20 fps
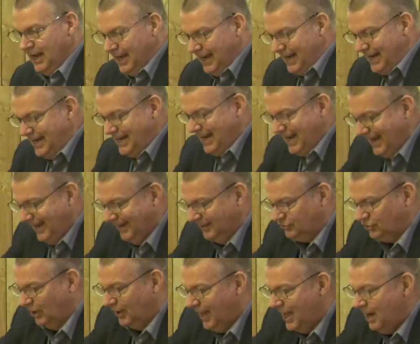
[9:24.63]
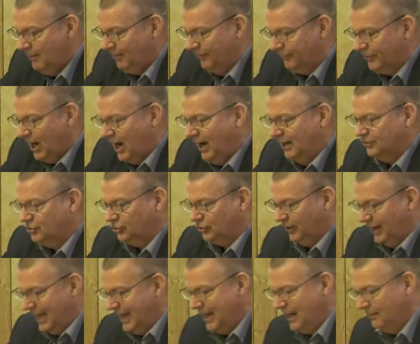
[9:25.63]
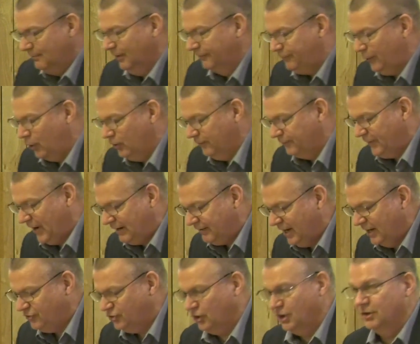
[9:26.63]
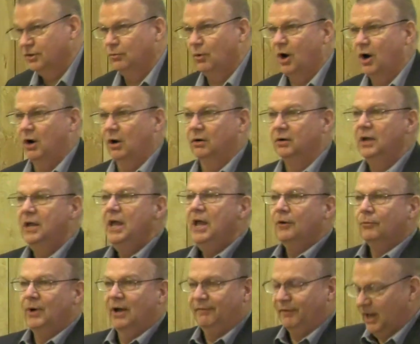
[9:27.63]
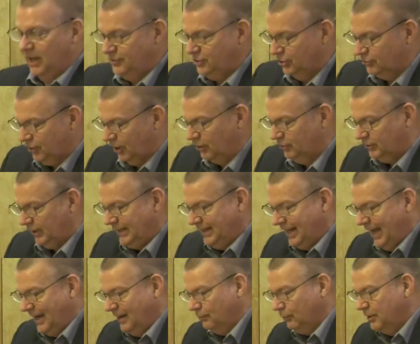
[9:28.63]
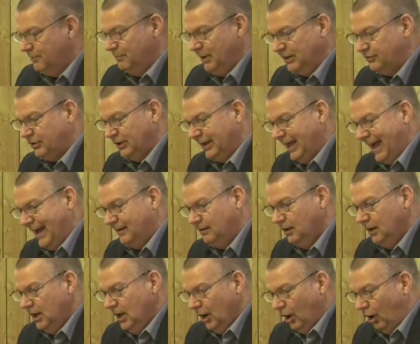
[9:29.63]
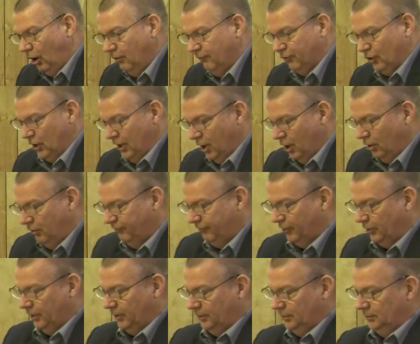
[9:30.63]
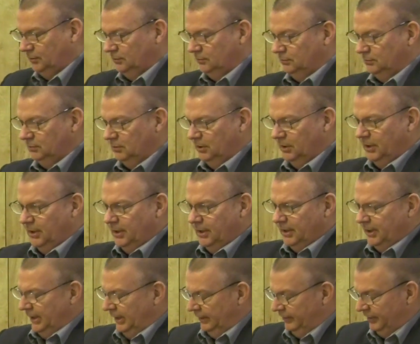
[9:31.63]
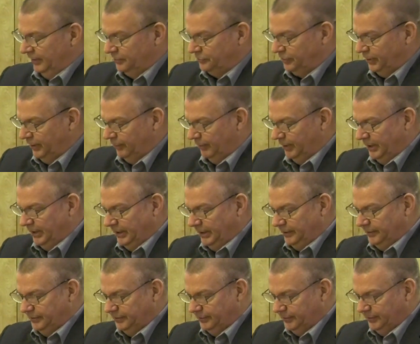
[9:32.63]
He is the Lamb of God slain before the foundation of the world. Revelation 13 8, we mention that over and over in this series.